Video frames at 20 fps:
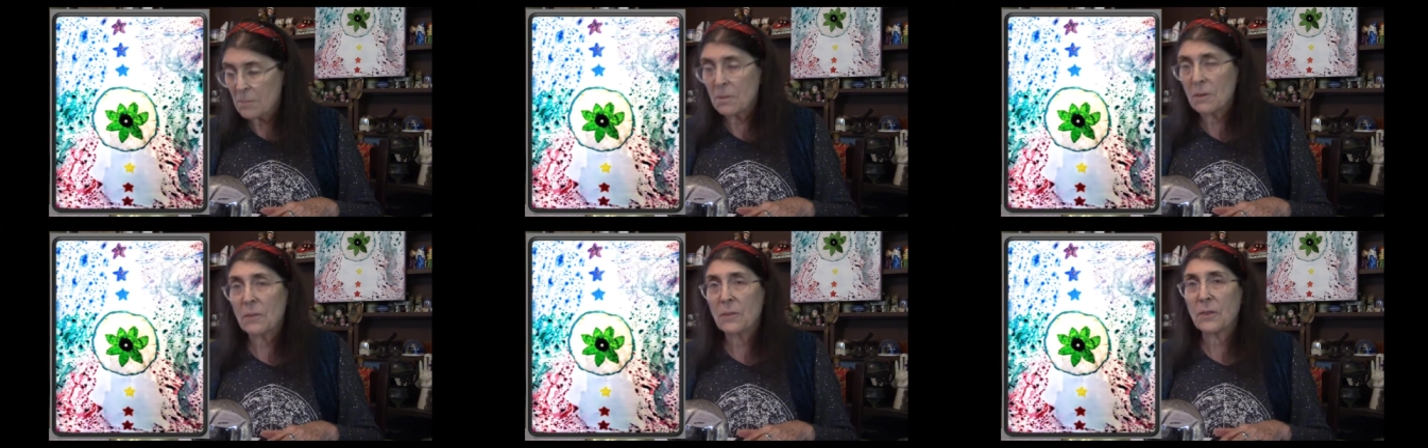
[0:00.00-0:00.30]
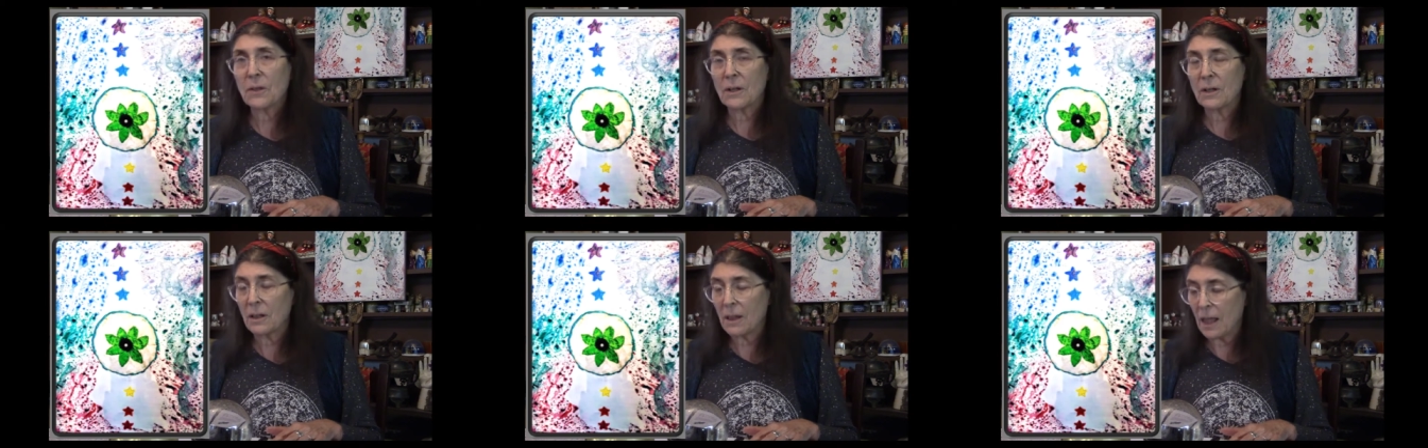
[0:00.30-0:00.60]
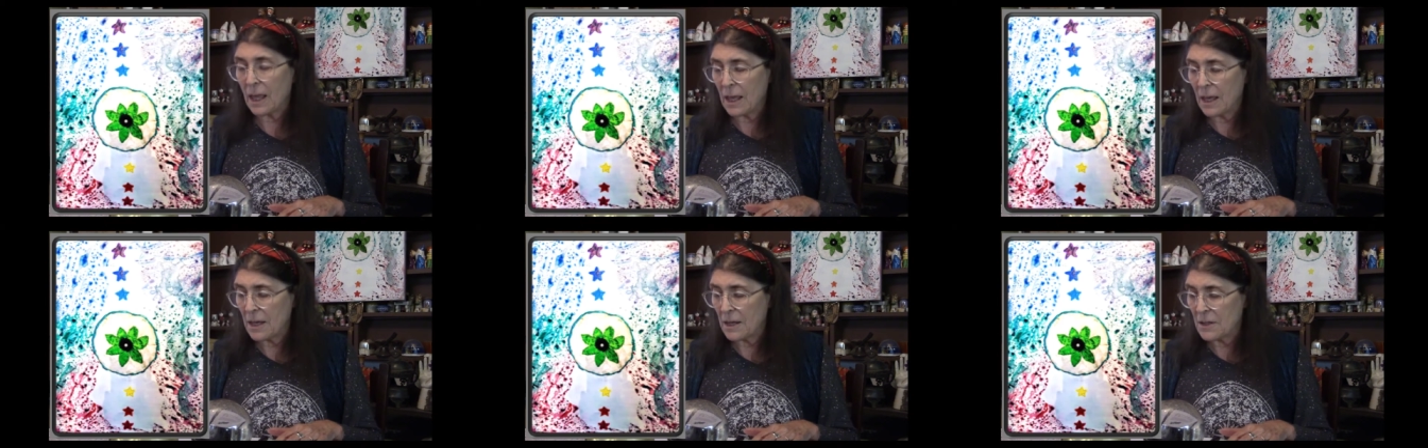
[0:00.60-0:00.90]
but the
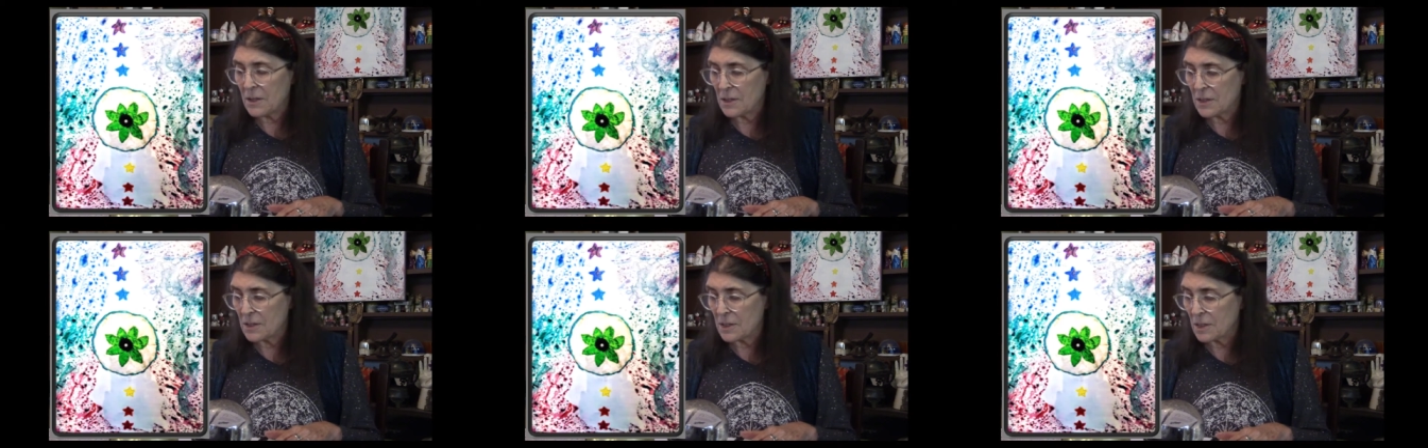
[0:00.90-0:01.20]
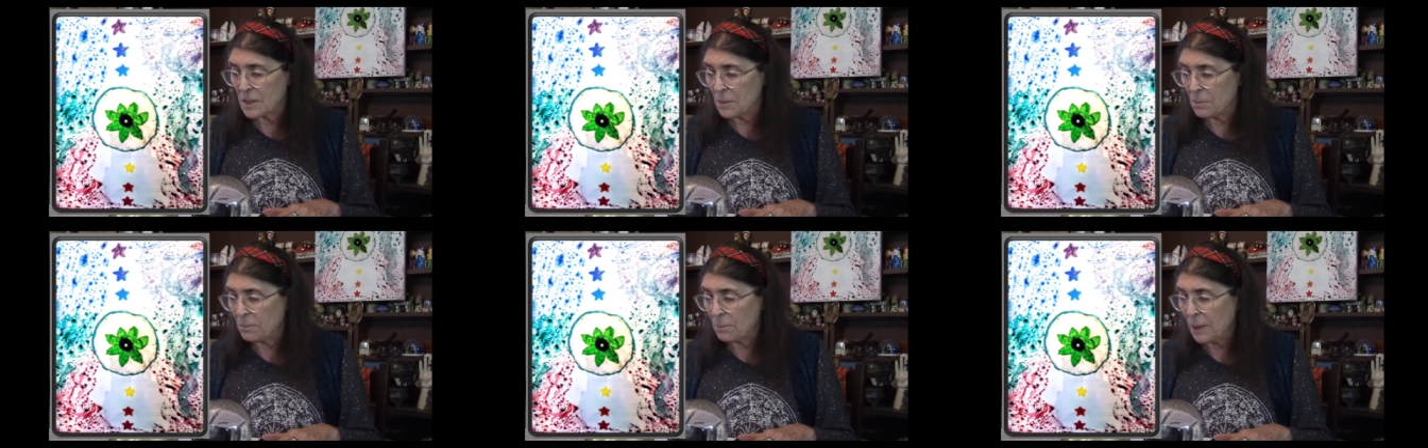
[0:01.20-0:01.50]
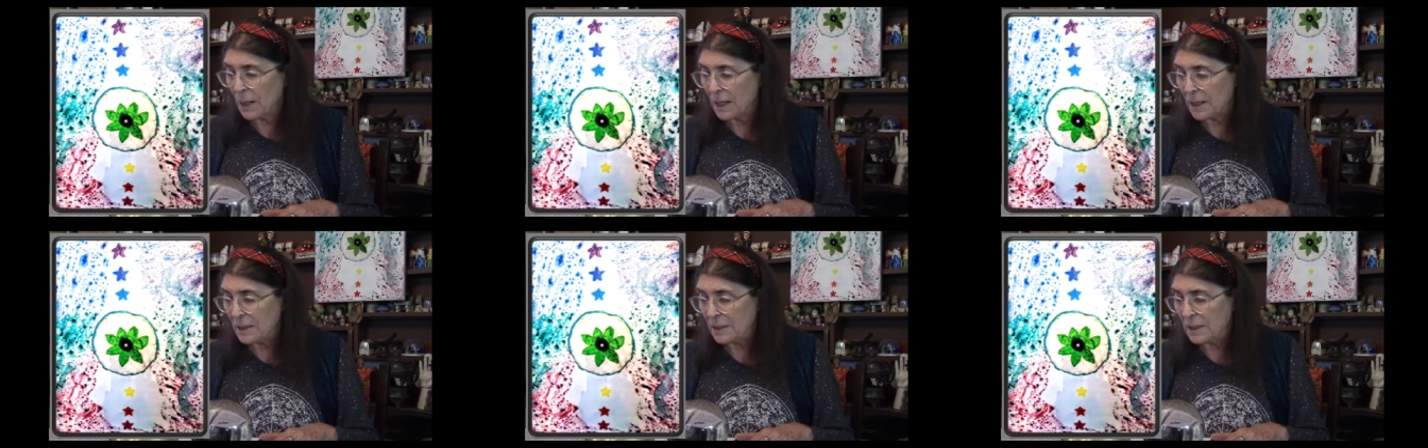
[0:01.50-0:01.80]
gland is the
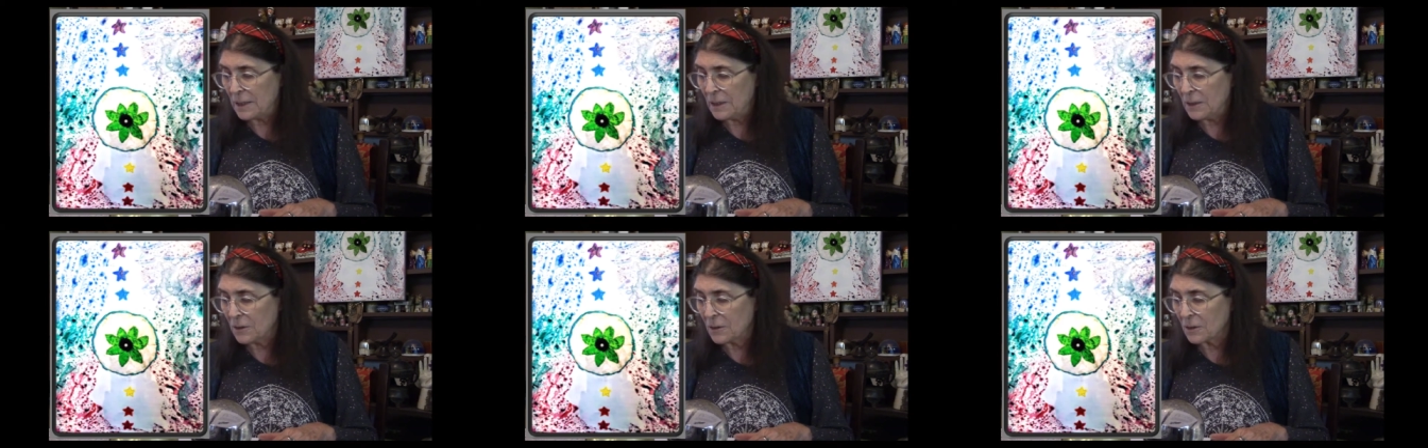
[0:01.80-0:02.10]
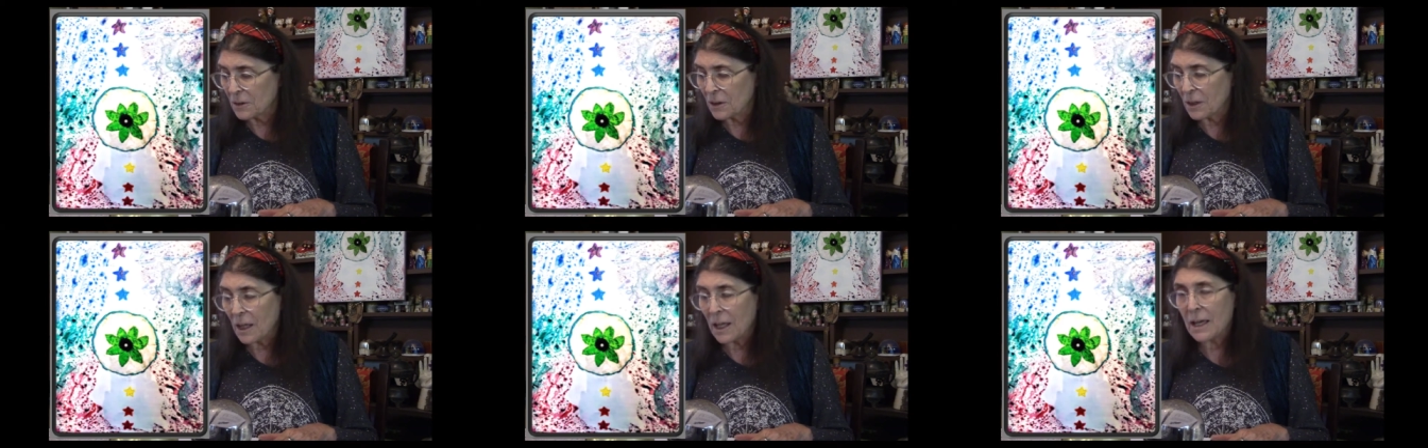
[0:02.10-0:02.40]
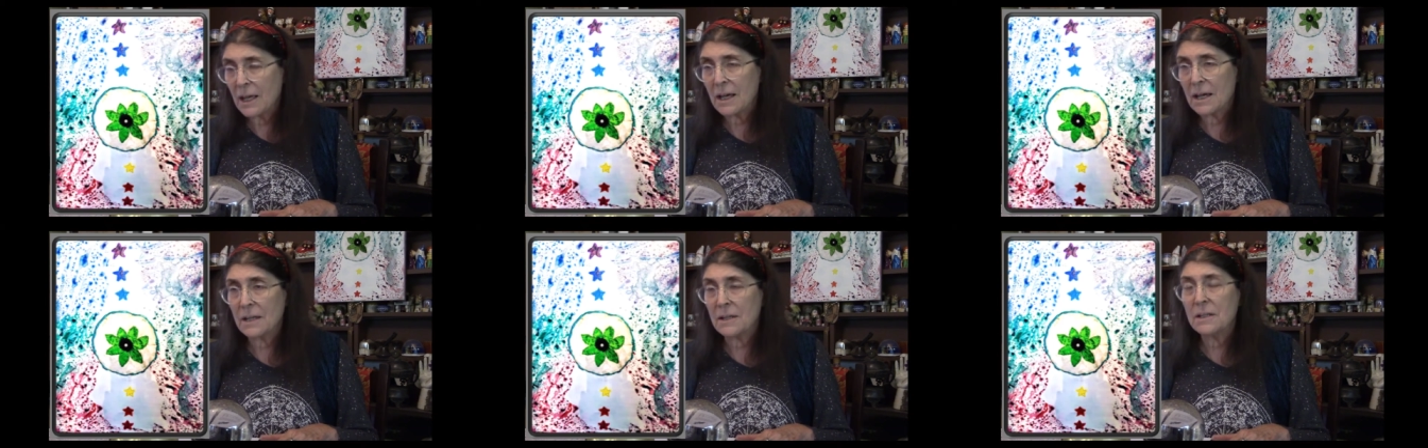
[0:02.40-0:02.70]
pineal
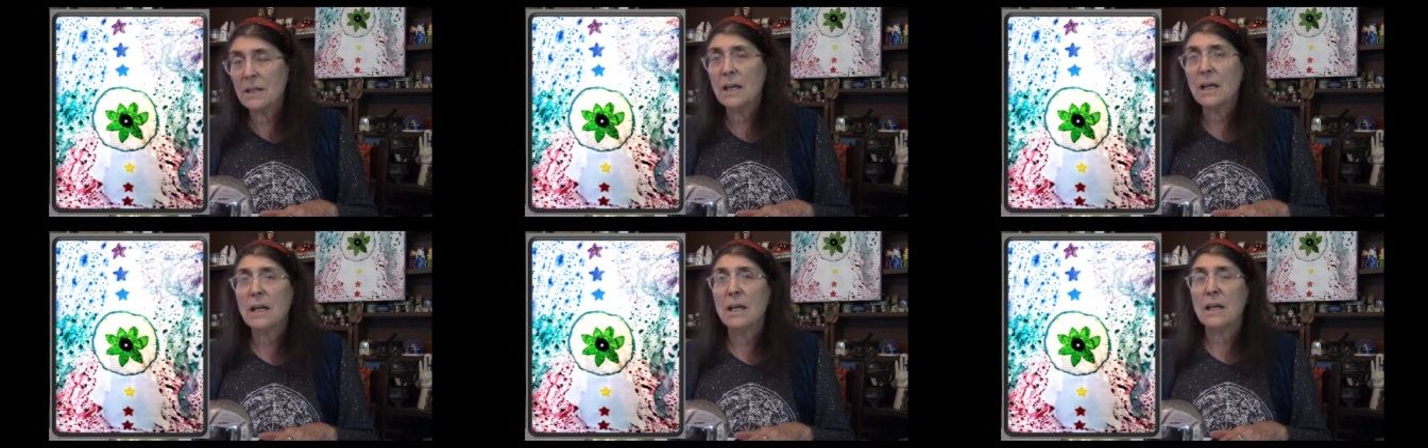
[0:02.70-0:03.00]
gland,